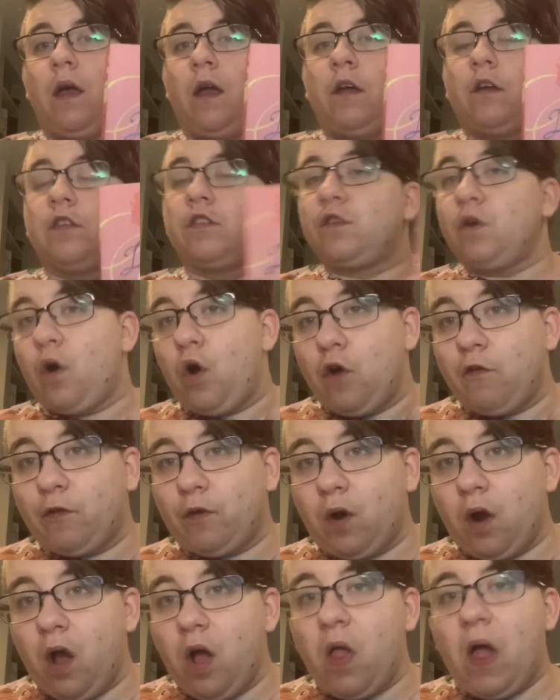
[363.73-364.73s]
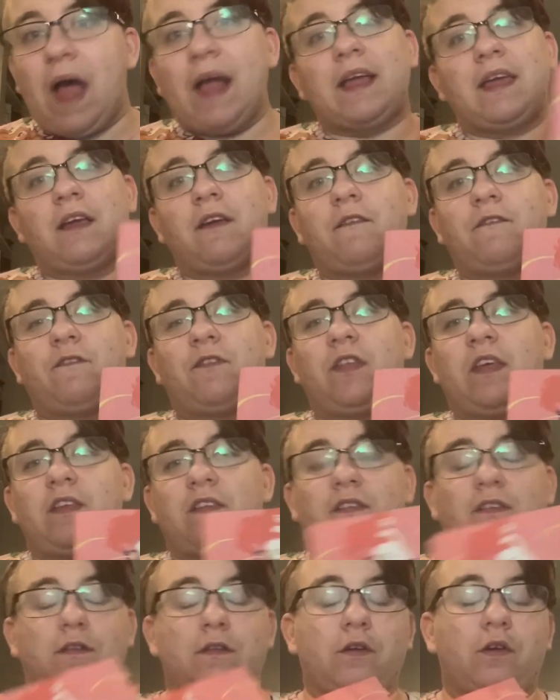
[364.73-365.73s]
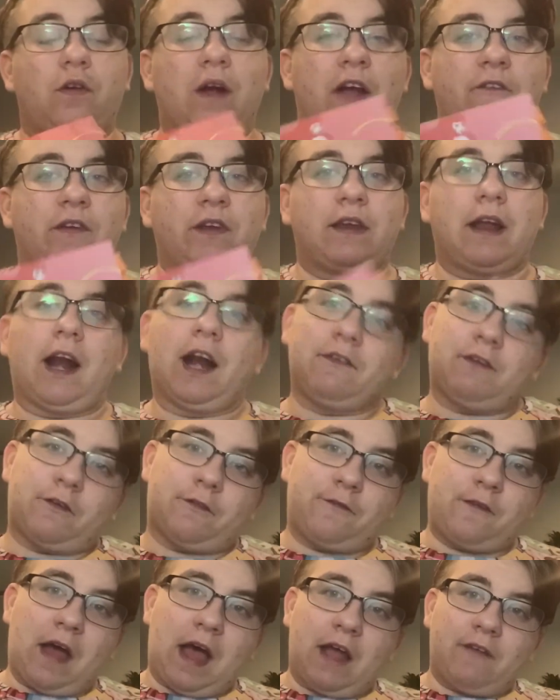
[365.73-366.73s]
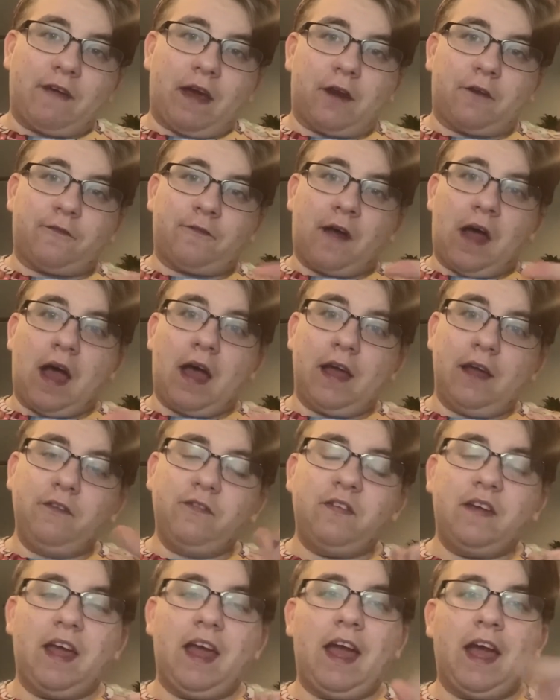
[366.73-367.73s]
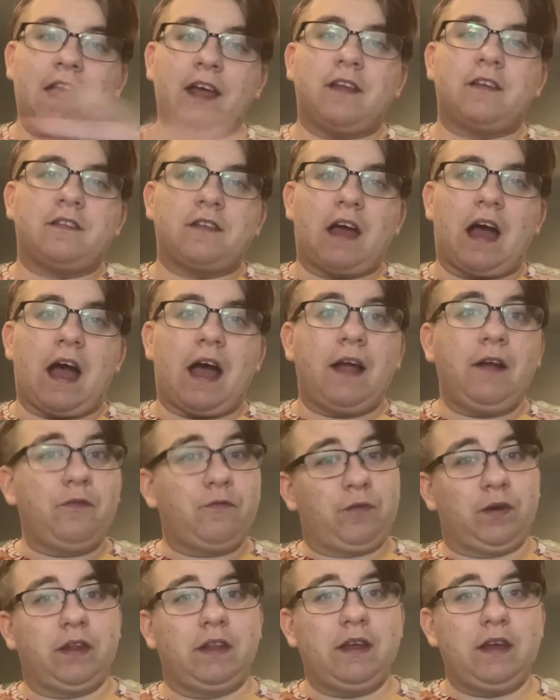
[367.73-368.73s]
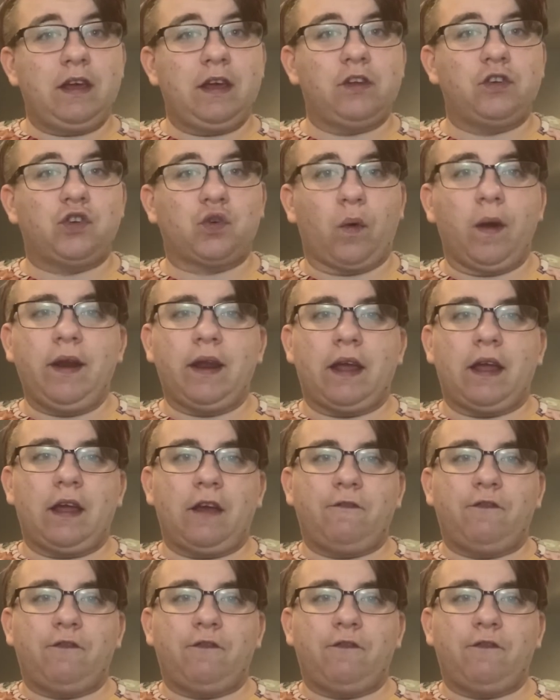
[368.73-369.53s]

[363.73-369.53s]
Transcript: So overall, I give this graphic narrative a 5 out of 5, and I really enjoyed it.